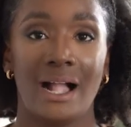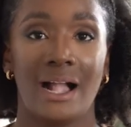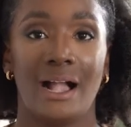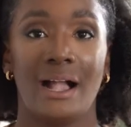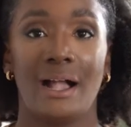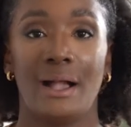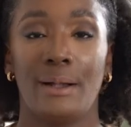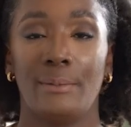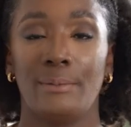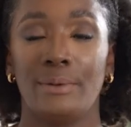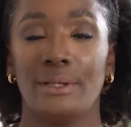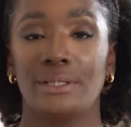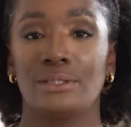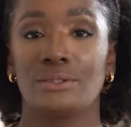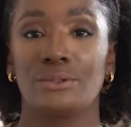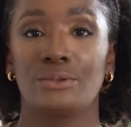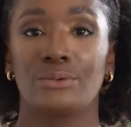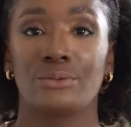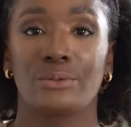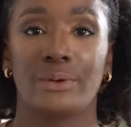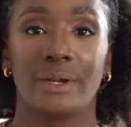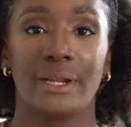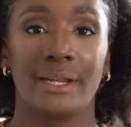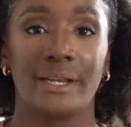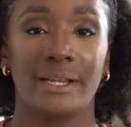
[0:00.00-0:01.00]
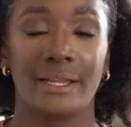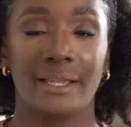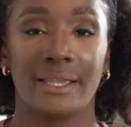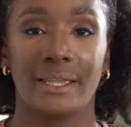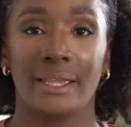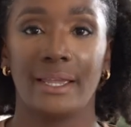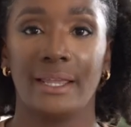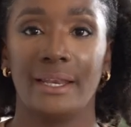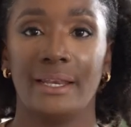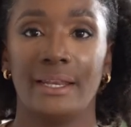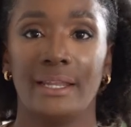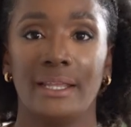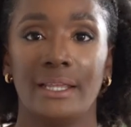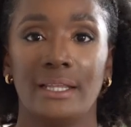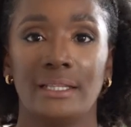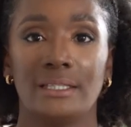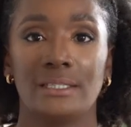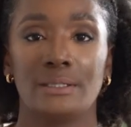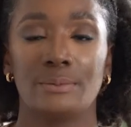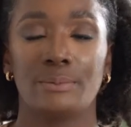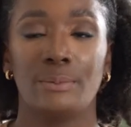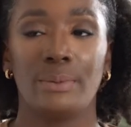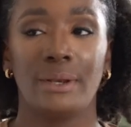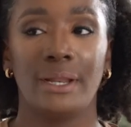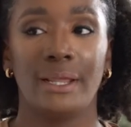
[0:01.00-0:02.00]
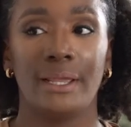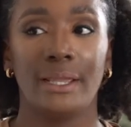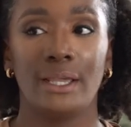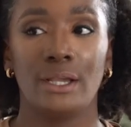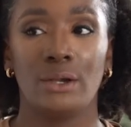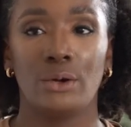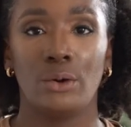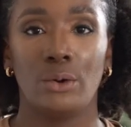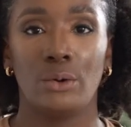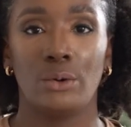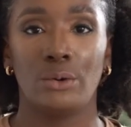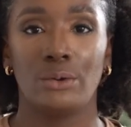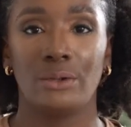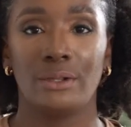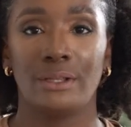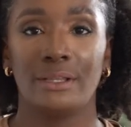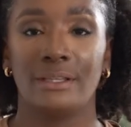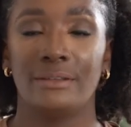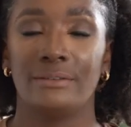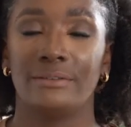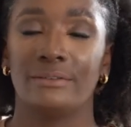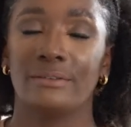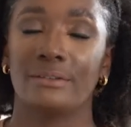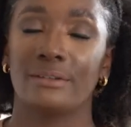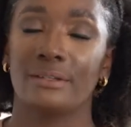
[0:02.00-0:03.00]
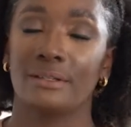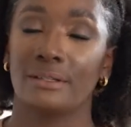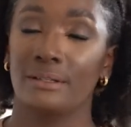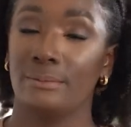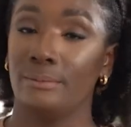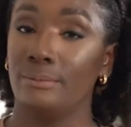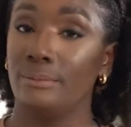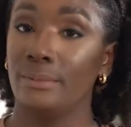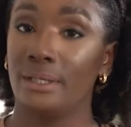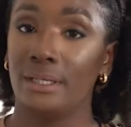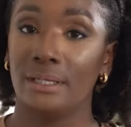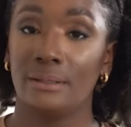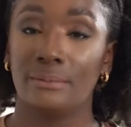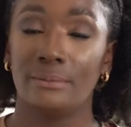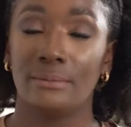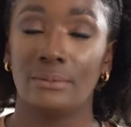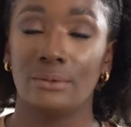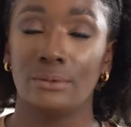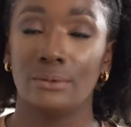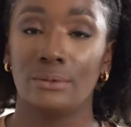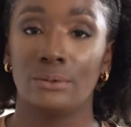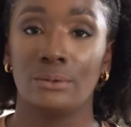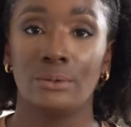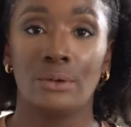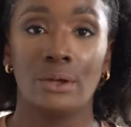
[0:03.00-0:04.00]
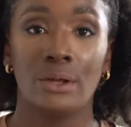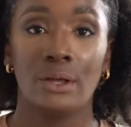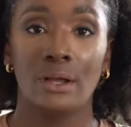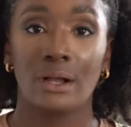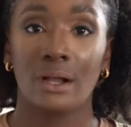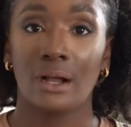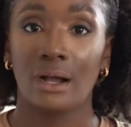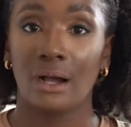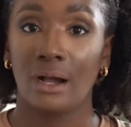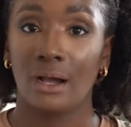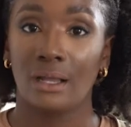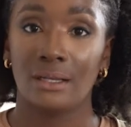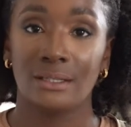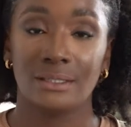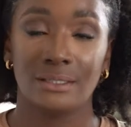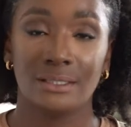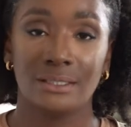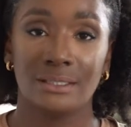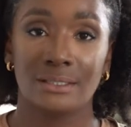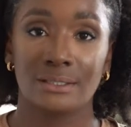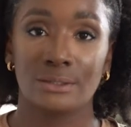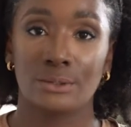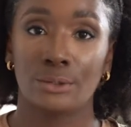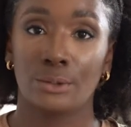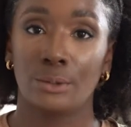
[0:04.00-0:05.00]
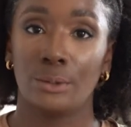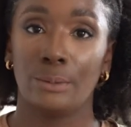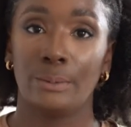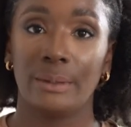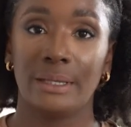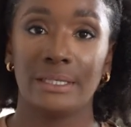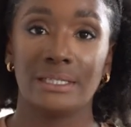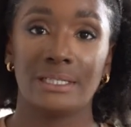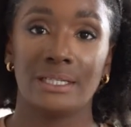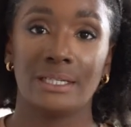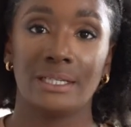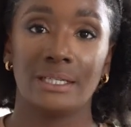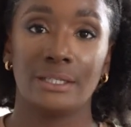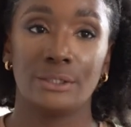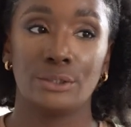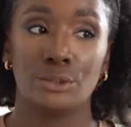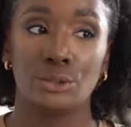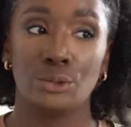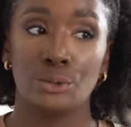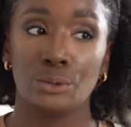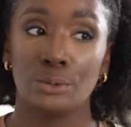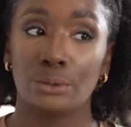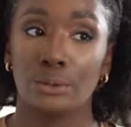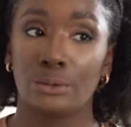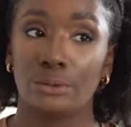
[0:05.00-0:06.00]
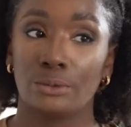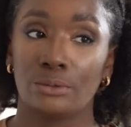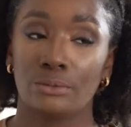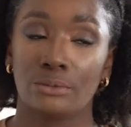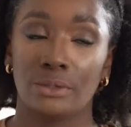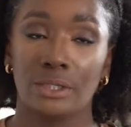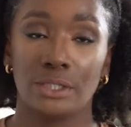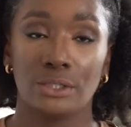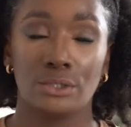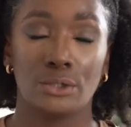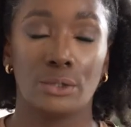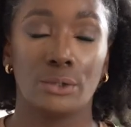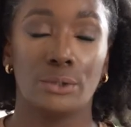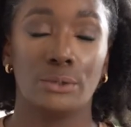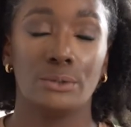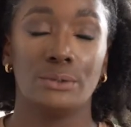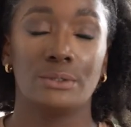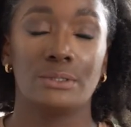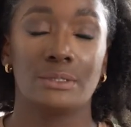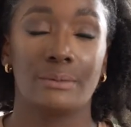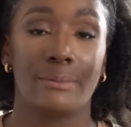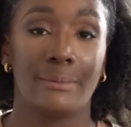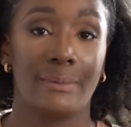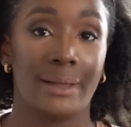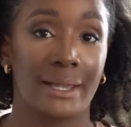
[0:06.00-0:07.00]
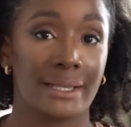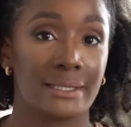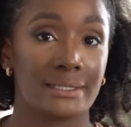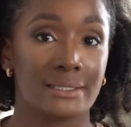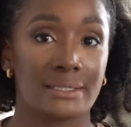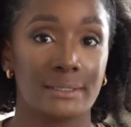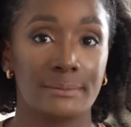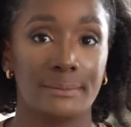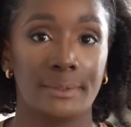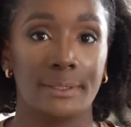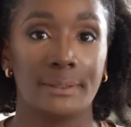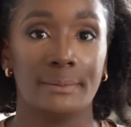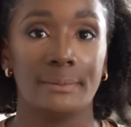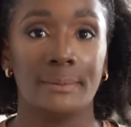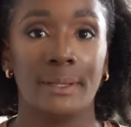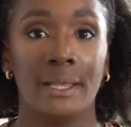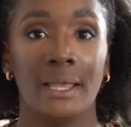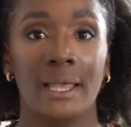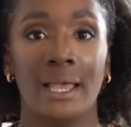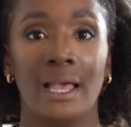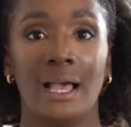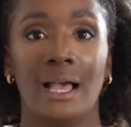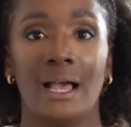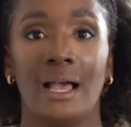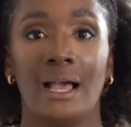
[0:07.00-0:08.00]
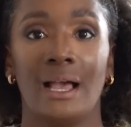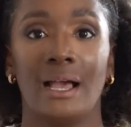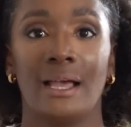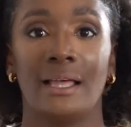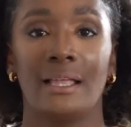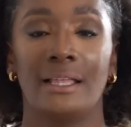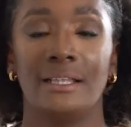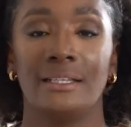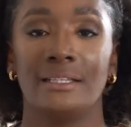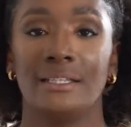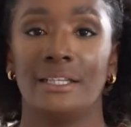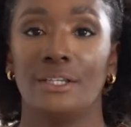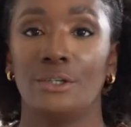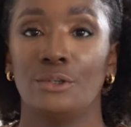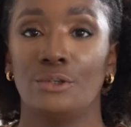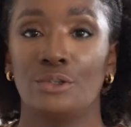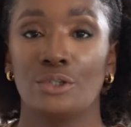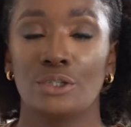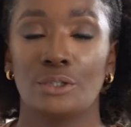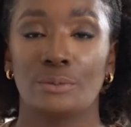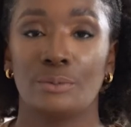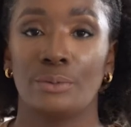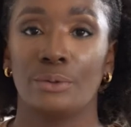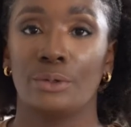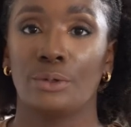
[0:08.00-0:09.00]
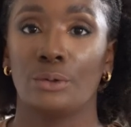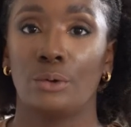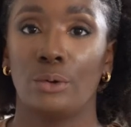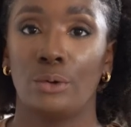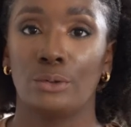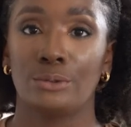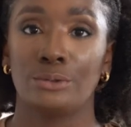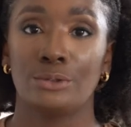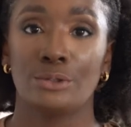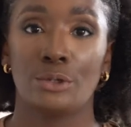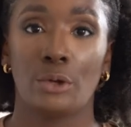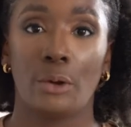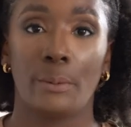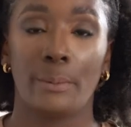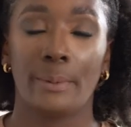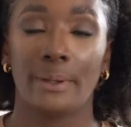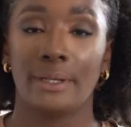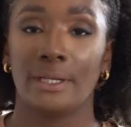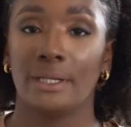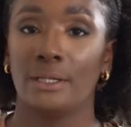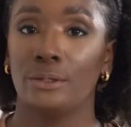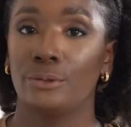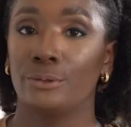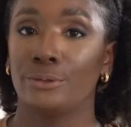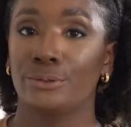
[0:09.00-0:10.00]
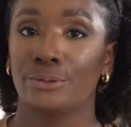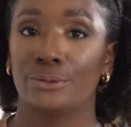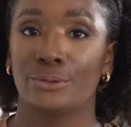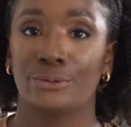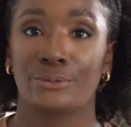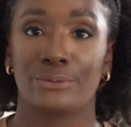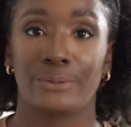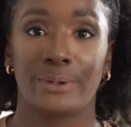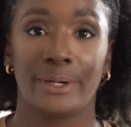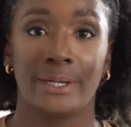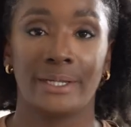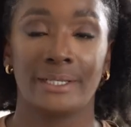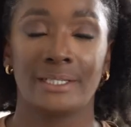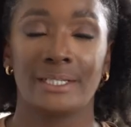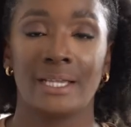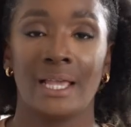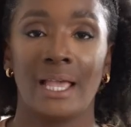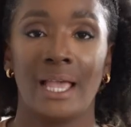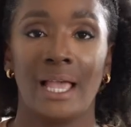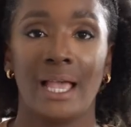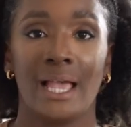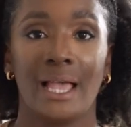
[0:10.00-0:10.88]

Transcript: It's great. Again, it's playing on the minimal colors, so basically two or three tones a maximum, and then you just put it on top and it looks great.